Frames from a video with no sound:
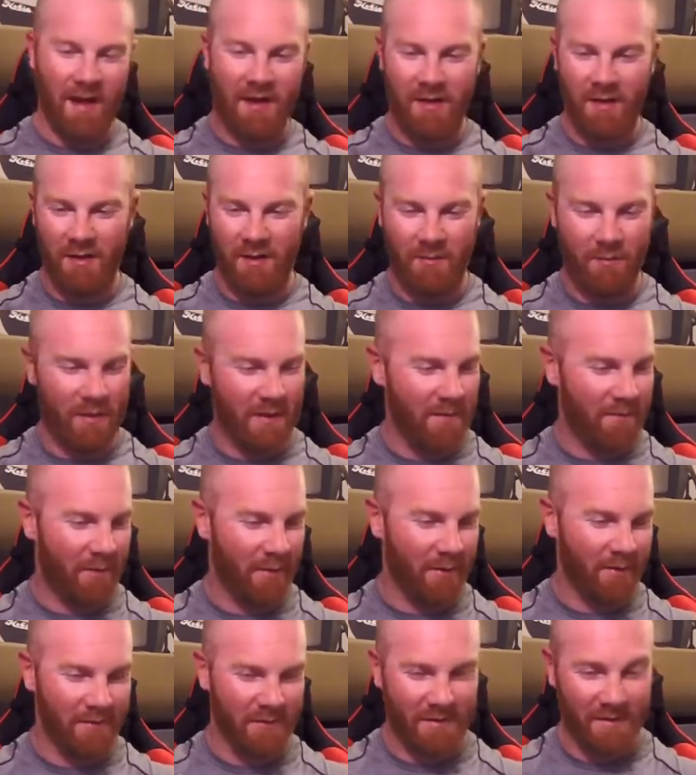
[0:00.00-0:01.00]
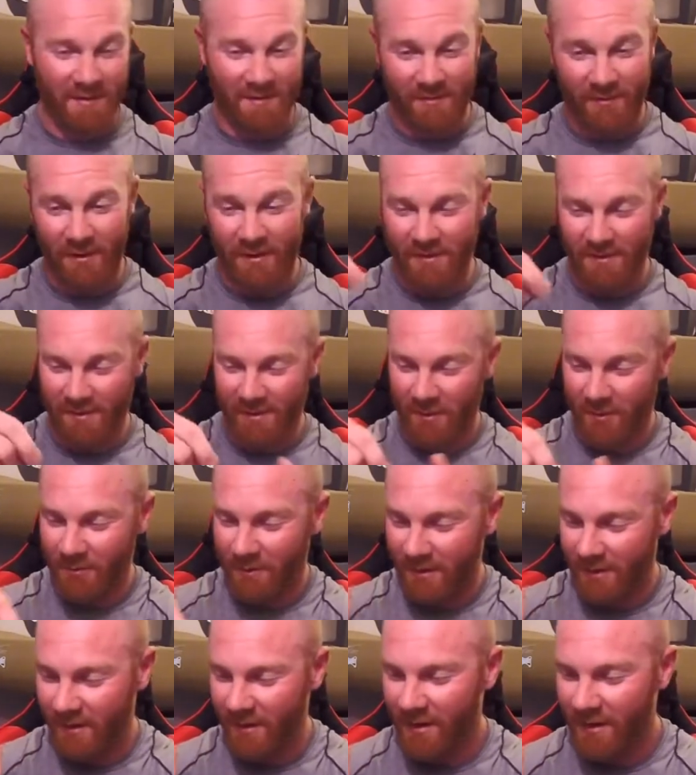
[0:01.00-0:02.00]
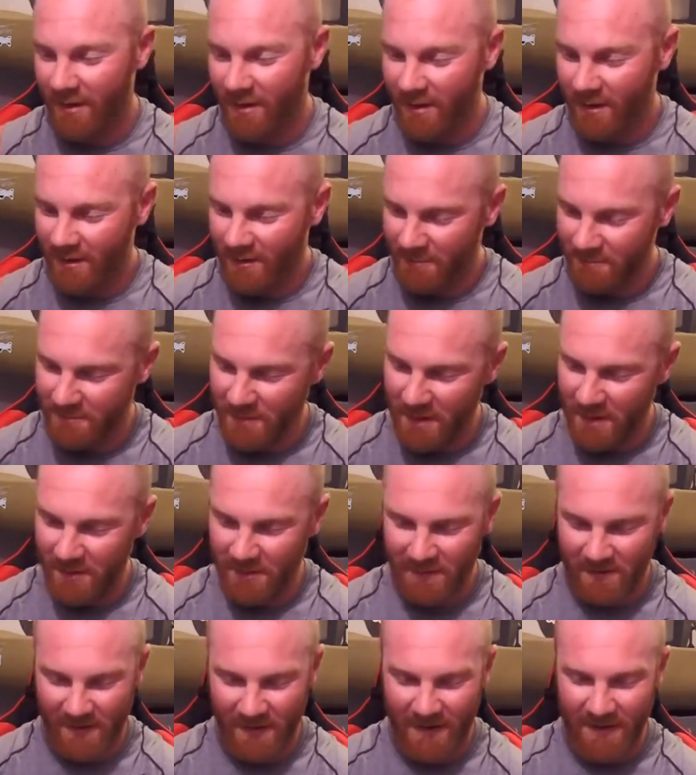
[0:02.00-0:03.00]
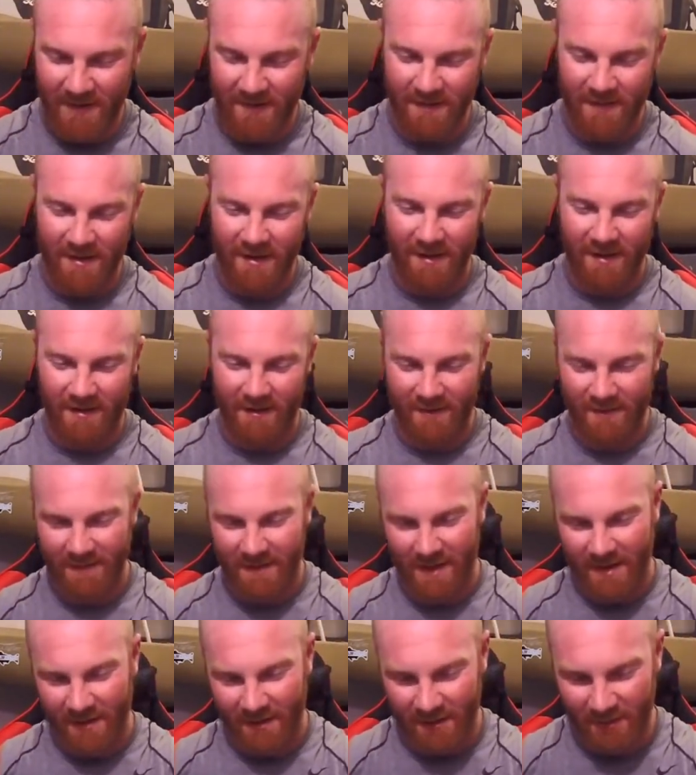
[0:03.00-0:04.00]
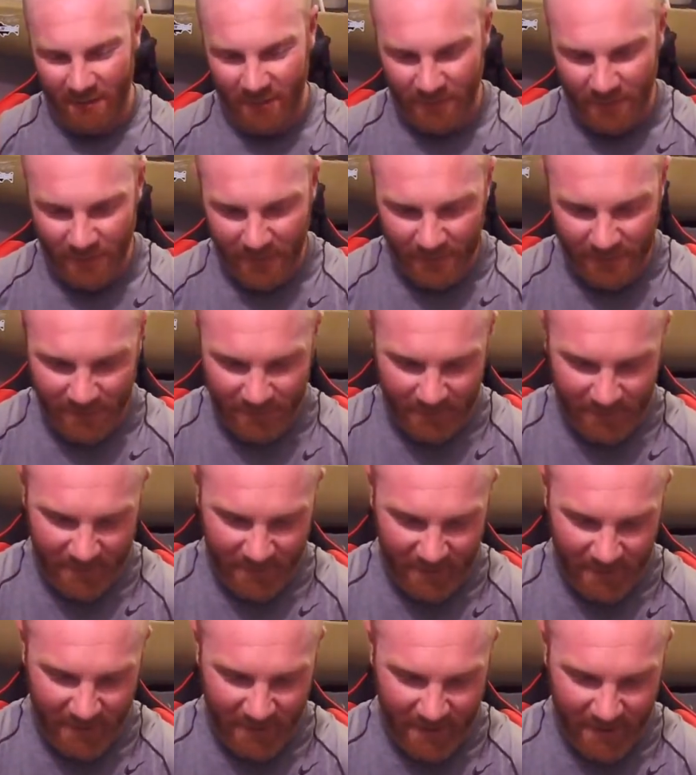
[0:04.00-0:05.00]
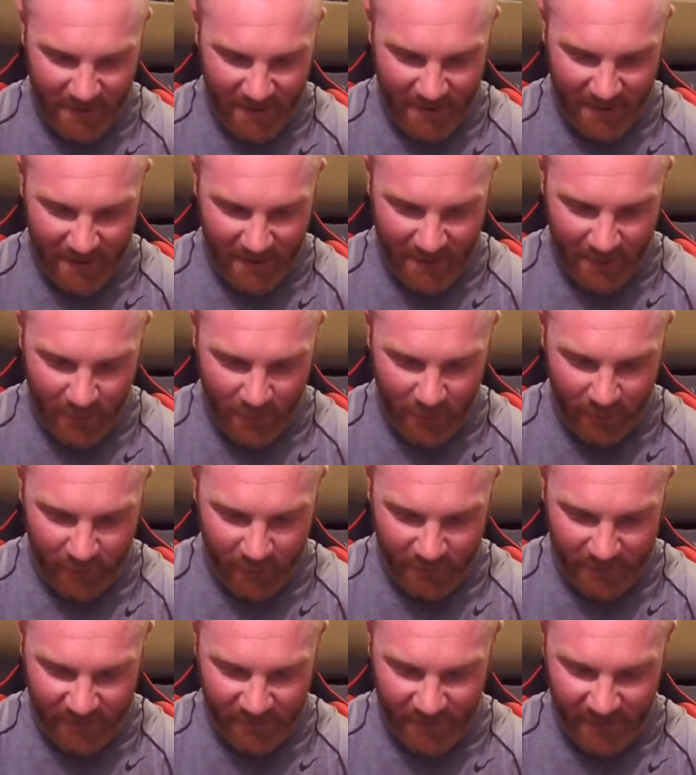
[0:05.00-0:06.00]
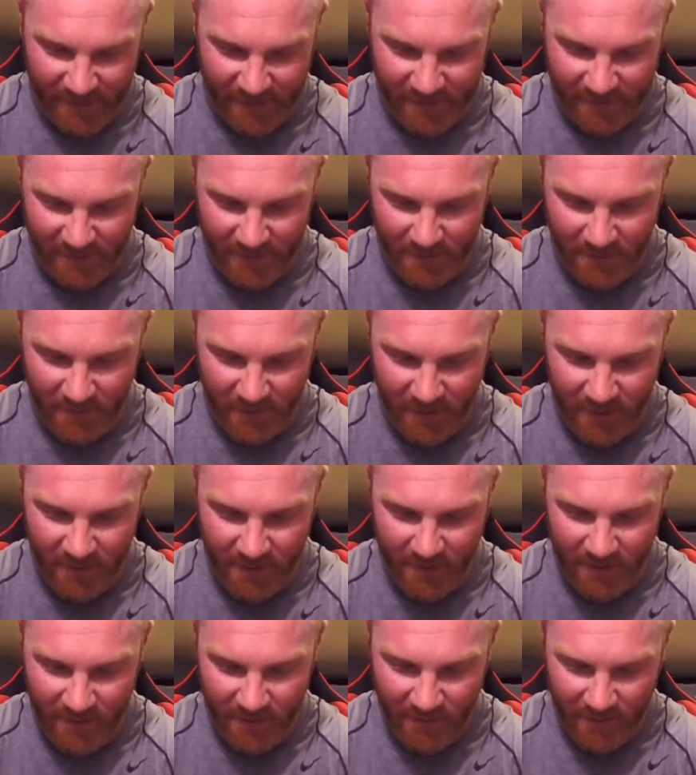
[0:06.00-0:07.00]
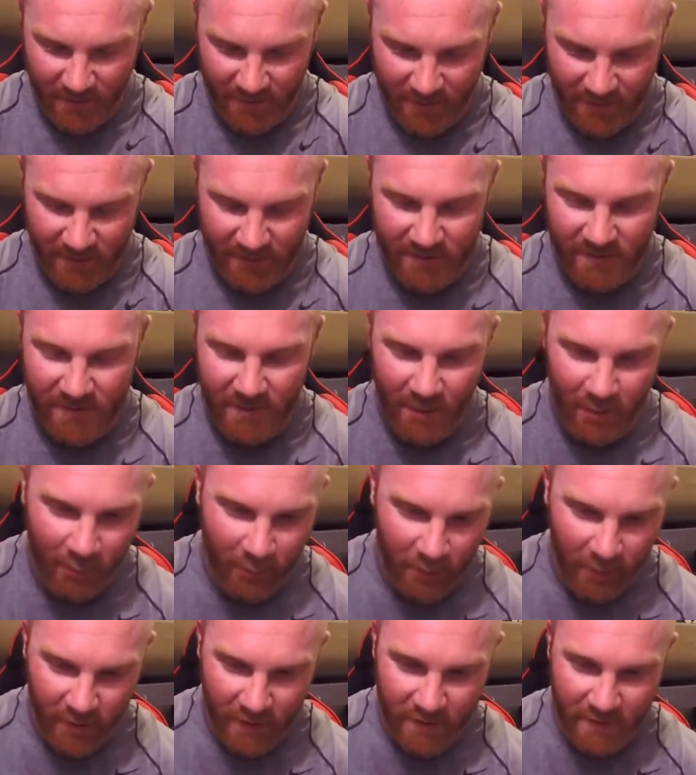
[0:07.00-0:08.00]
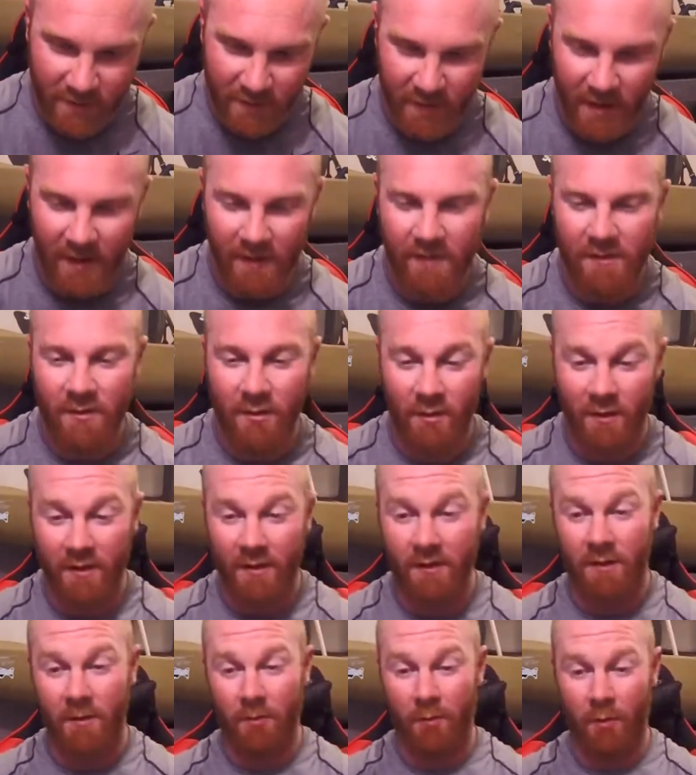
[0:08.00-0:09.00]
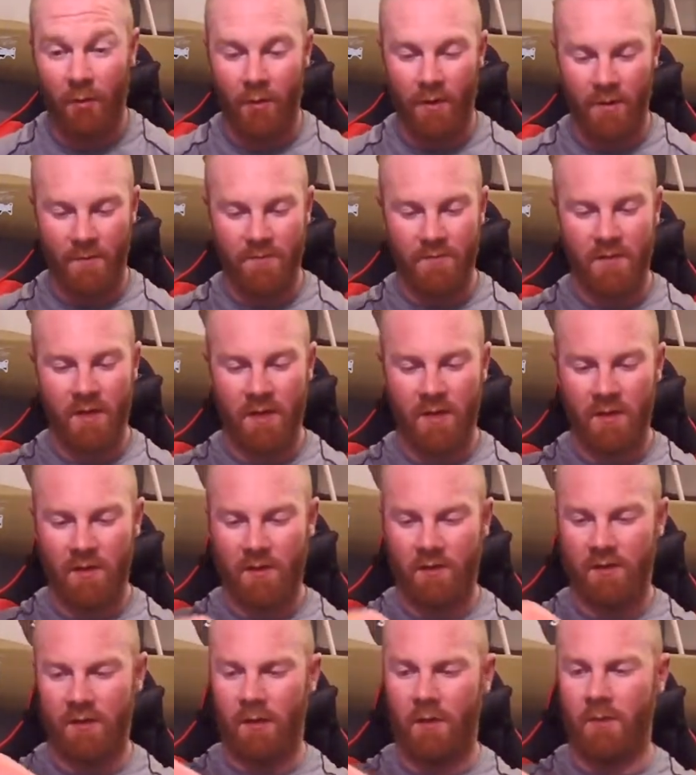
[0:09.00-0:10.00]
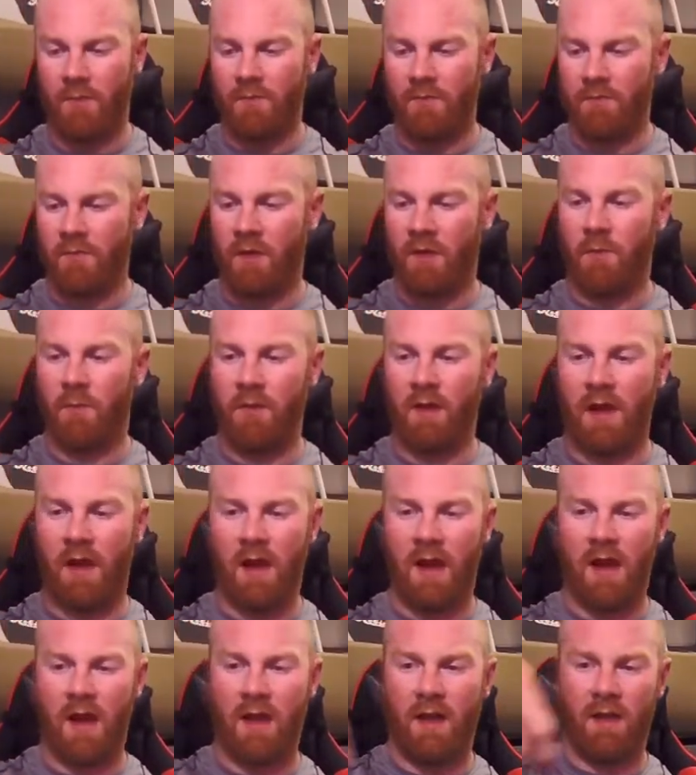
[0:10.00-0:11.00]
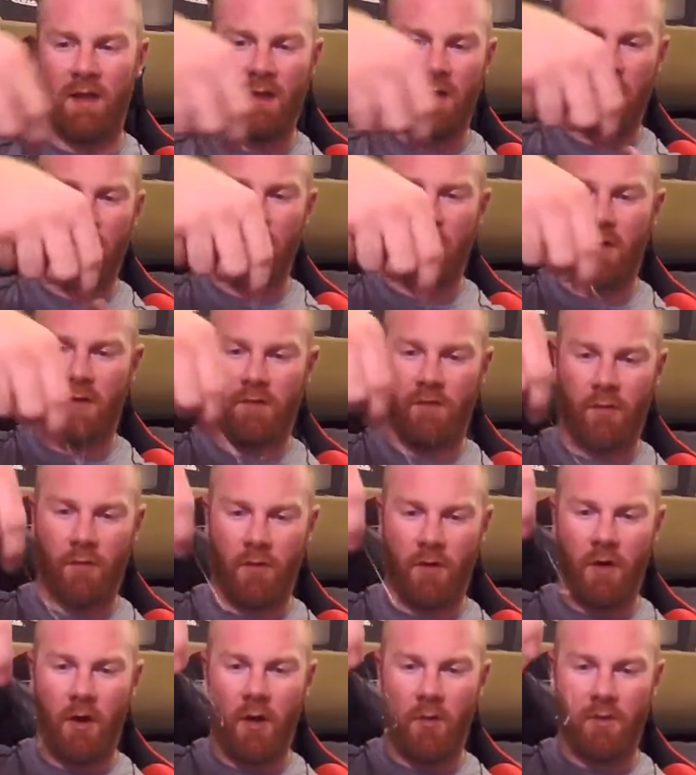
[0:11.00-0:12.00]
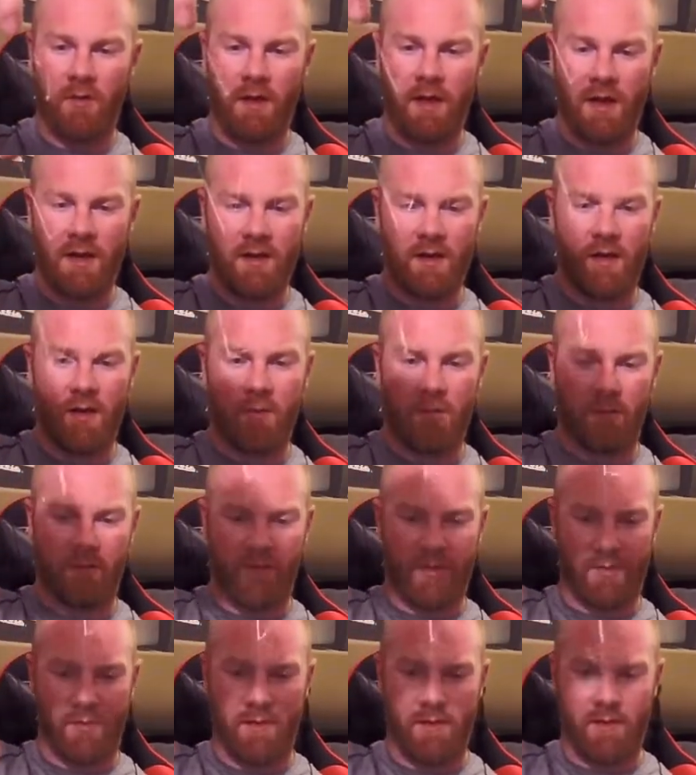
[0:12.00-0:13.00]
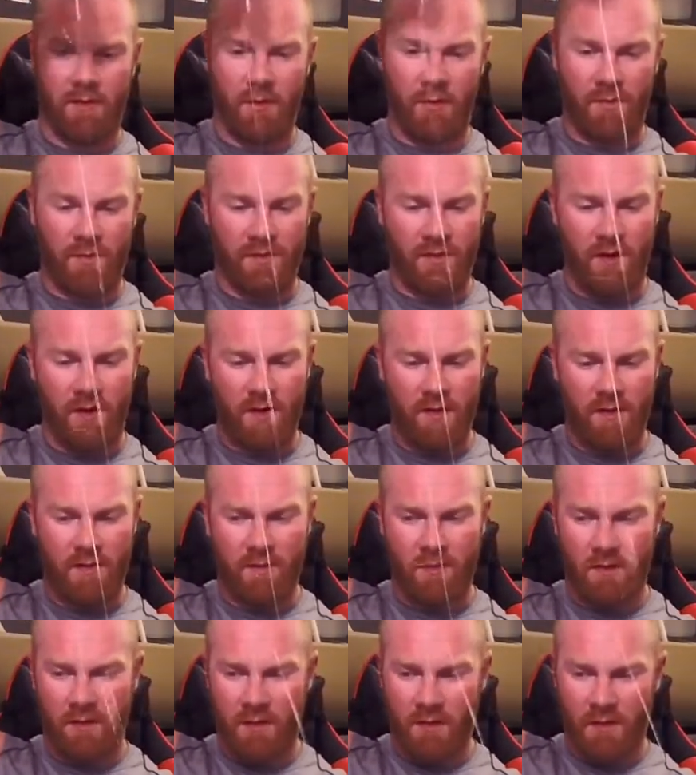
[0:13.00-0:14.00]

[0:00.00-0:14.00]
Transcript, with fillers: I could have been perfect if I was a little bit better at tying that, that loop, but I, I, I oversized it, but still works, you guys still get the point. So, we got fluorocarbon line here with three loops on it.